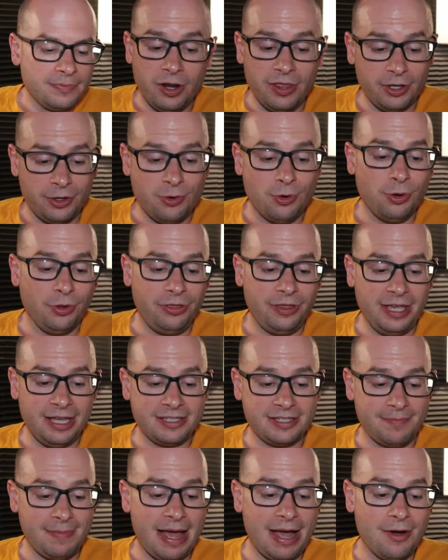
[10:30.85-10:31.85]
One of the cool
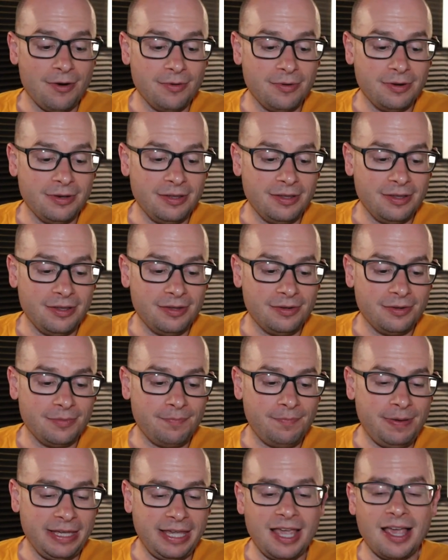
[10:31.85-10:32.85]
things about
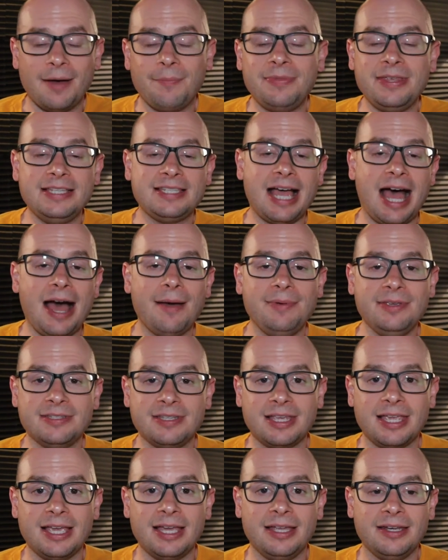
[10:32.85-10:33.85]
picking up these
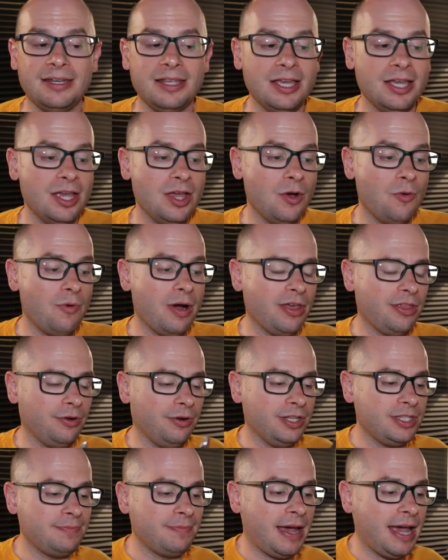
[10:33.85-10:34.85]
hobbies again,
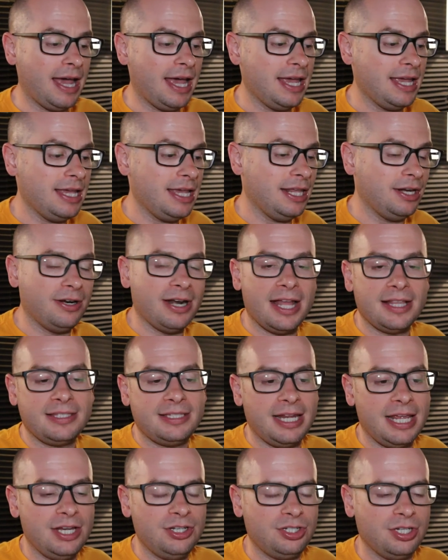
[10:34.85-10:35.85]
whether it's my internet
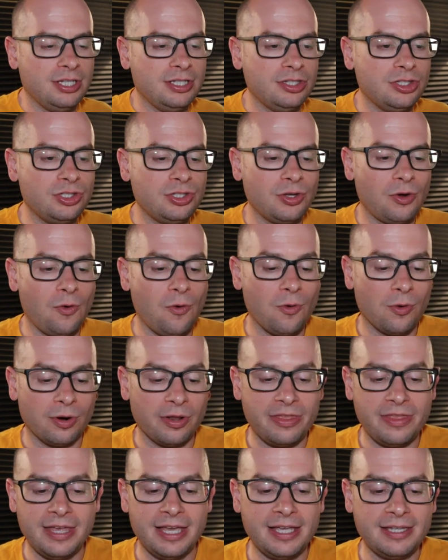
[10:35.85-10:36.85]
stations
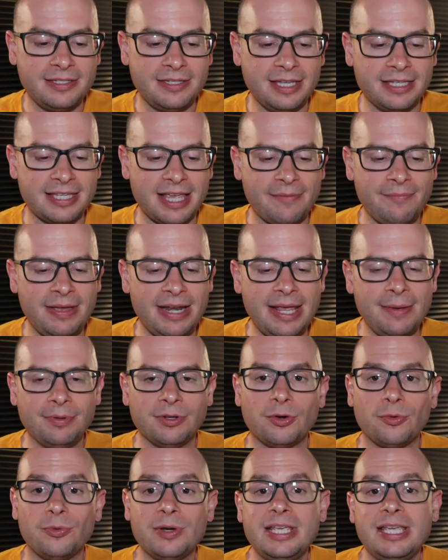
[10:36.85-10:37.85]
or this, is I've been
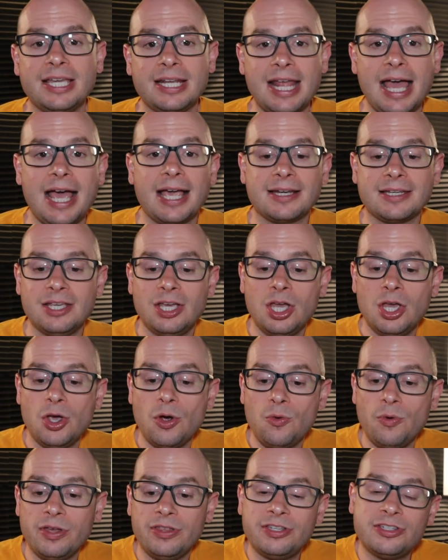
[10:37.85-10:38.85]
able to reconnect
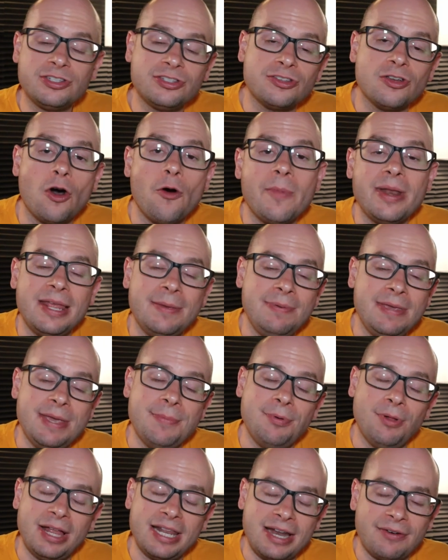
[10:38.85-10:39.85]
with so many
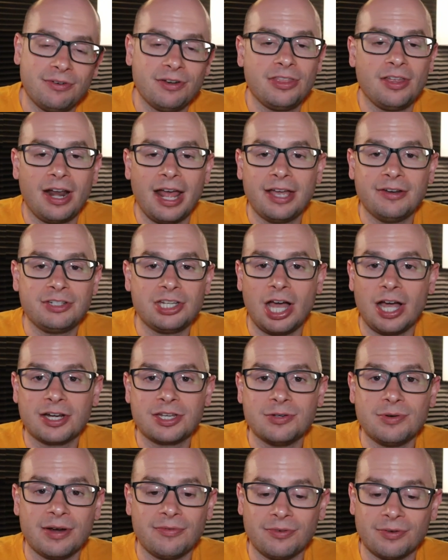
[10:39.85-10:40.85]
people I never thought I had
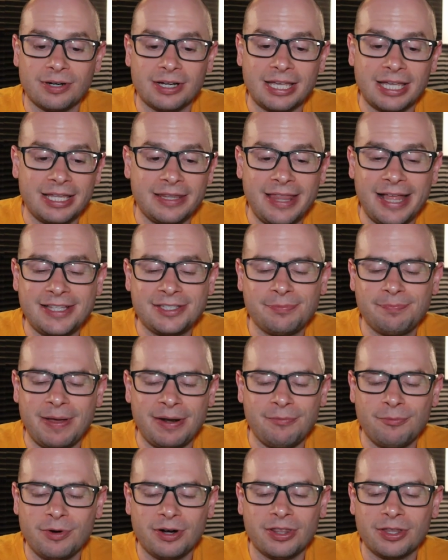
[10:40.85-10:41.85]
talked to ever again. That's
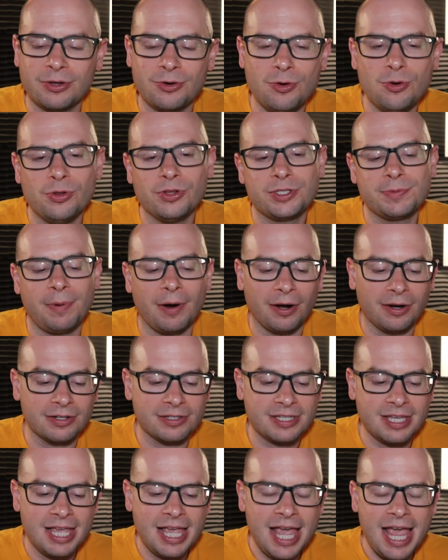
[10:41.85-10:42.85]
been one of the coolest
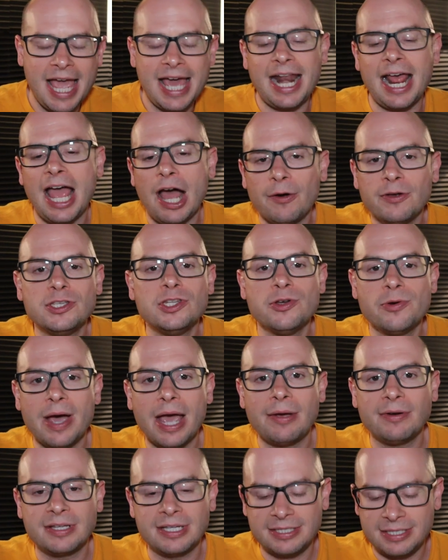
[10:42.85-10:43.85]
parts. And I always knew
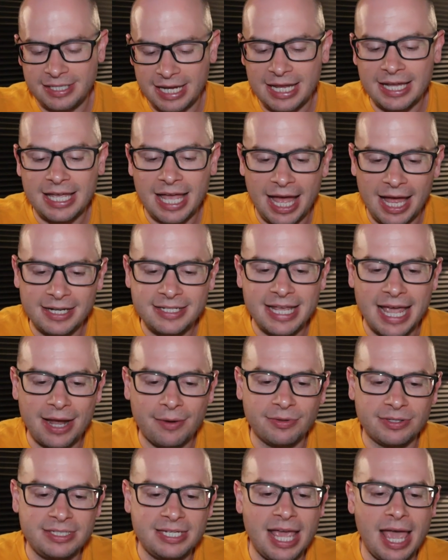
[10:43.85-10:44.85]
I would stay in
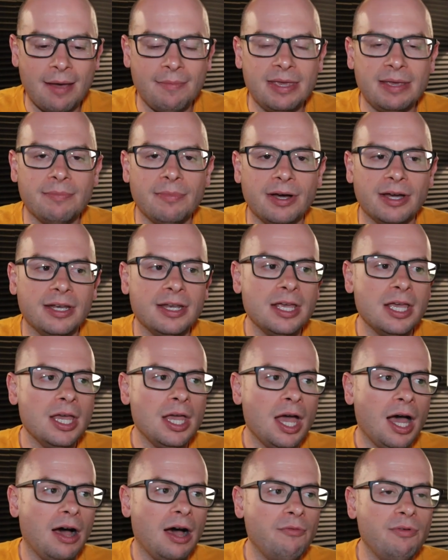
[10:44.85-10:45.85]
contact with Tammy, but
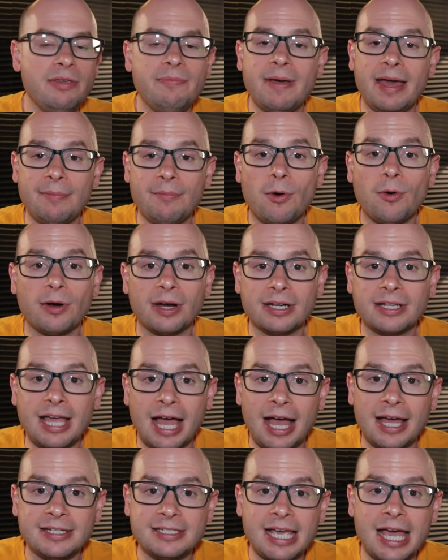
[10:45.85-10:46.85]
we've been more in
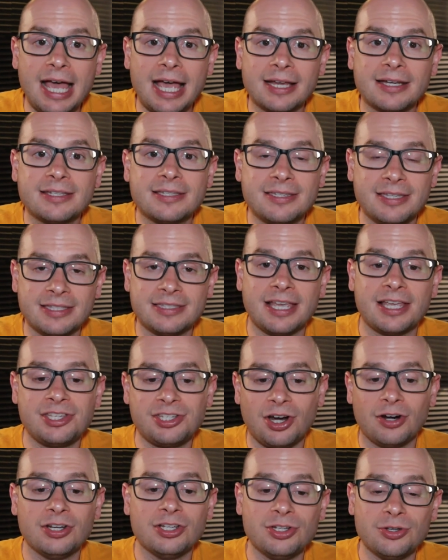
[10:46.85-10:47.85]
contact since I
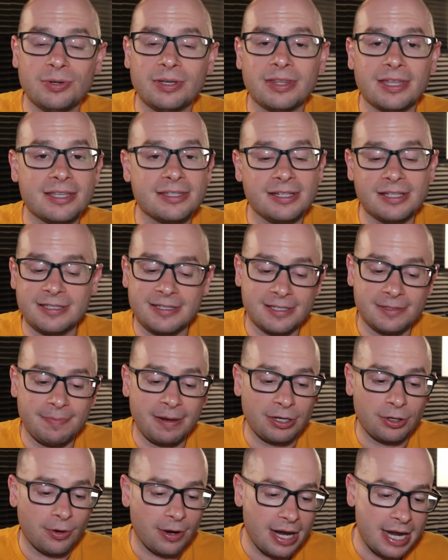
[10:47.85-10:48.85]
started doing this, and it's just
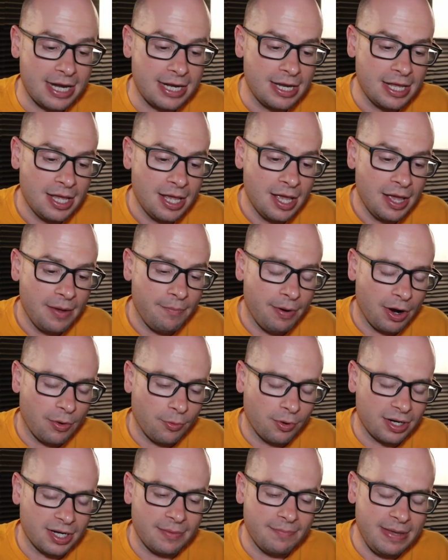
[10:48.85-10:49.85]
been great.
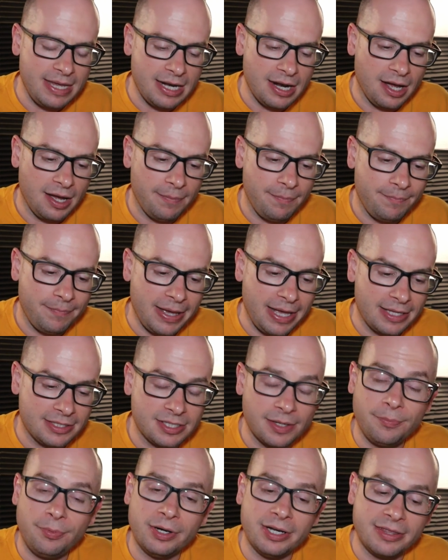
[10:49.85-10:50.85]
But we're going to meet up at
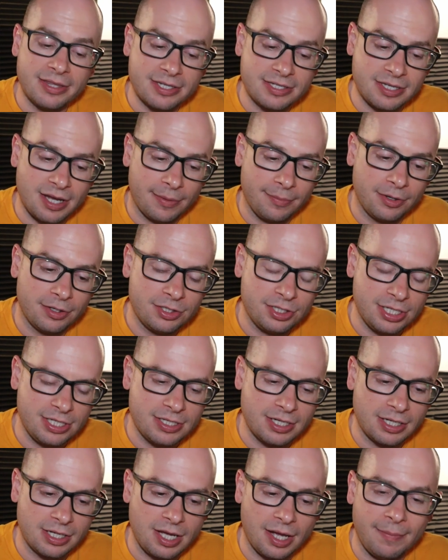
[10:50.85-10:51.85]
some point this summer.
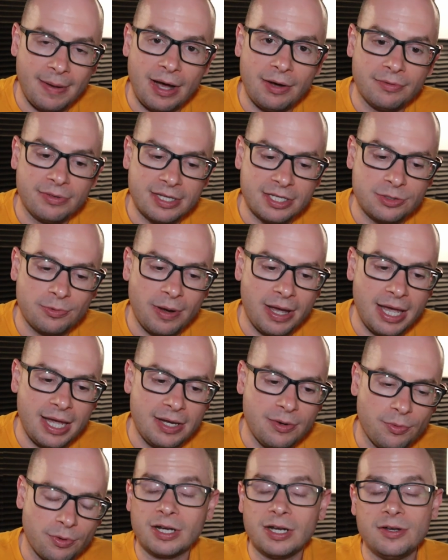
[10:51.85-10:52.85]
She's going to come out this
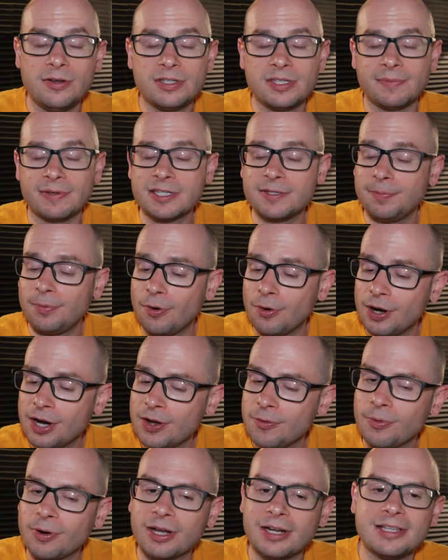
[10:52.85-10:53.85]
way. We're going to do some
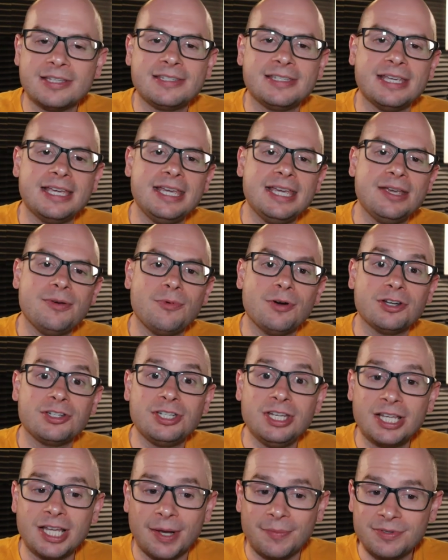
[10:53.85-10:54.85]
exploring. We're going to see what
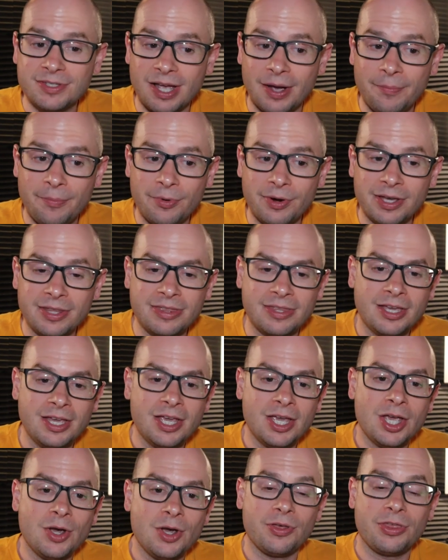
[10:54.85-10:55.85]
she comes up with
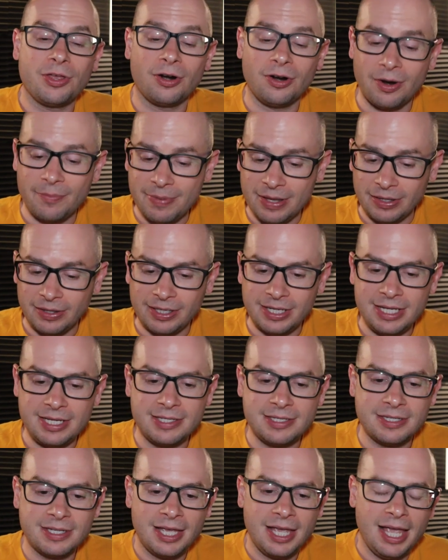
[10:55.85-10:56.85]
her
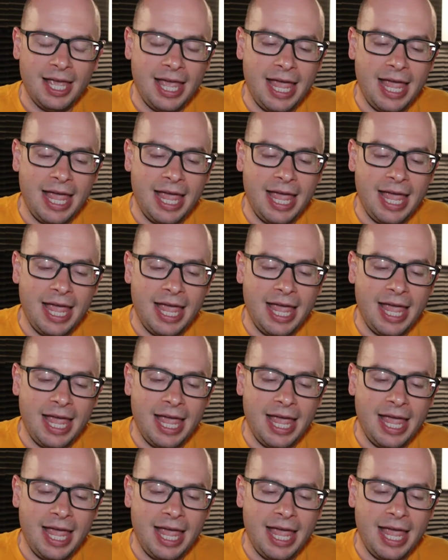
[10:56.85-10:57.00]
abilities.